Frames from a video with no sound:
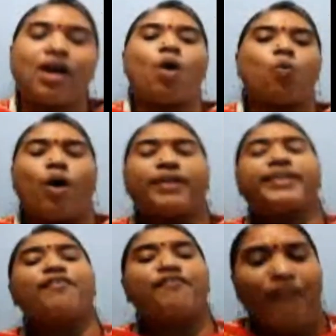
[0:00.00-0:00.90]
What are
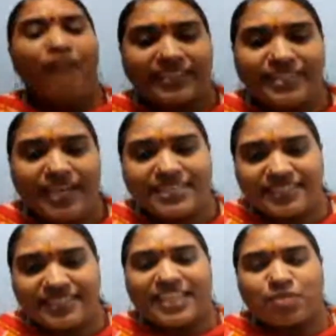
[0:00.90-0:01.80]
the factors
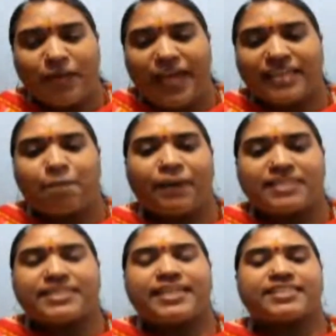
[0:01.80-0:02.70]
that make the
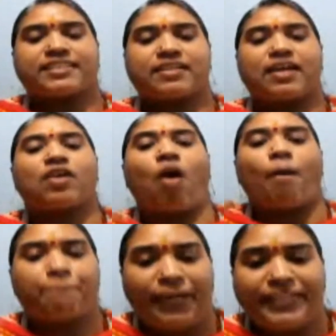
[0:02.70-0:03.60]
persons
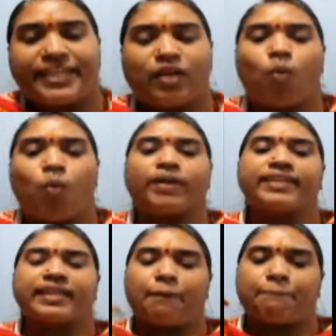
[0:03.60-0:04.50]
competent, or what are
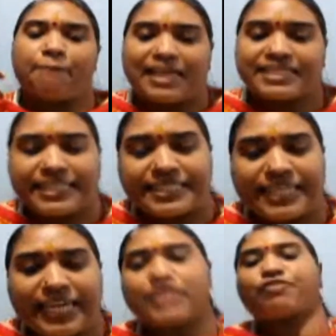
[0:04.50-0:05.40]
the
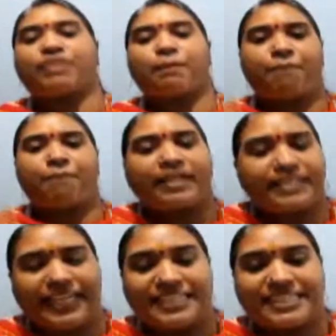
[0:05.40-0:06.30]
capacities of the
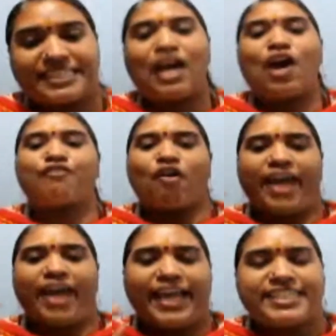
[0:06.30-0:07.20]
parties for
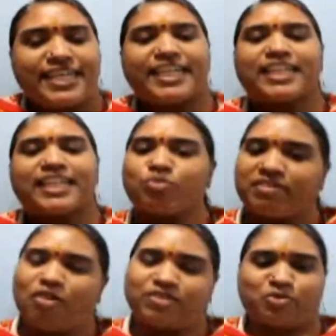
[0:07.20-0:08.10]
entering into a
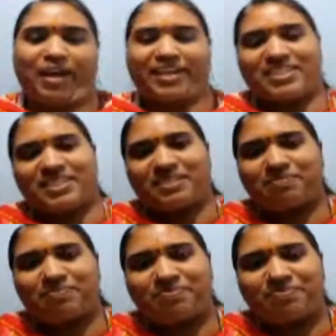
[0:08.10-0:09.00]
contract?
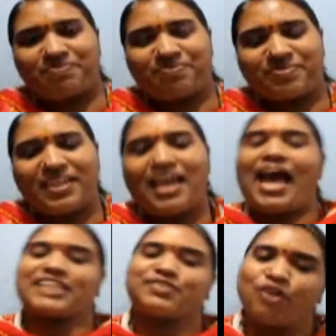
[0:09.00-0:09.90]

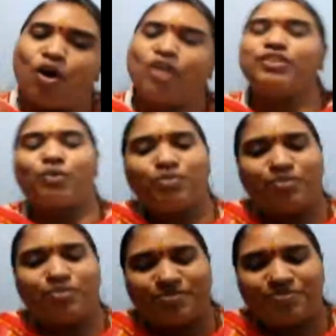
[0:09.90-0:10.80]
As we all know,
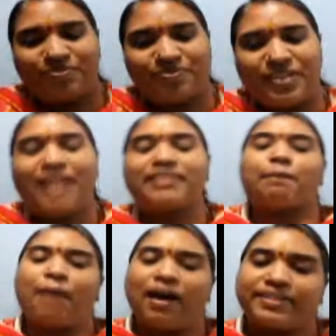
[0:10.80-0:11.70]

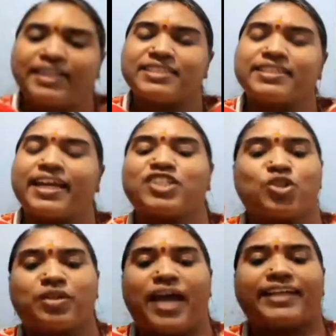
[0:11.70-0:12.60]
the parties, they
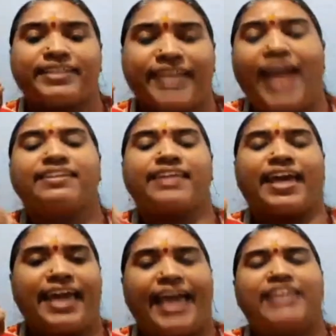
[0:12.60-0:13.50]
should attain the
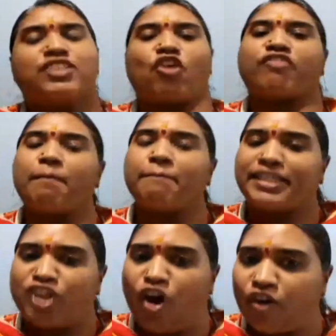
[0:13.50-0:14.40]
age of
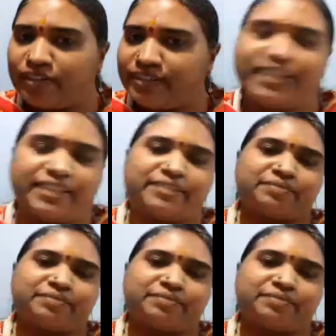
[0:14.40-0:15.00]
majority.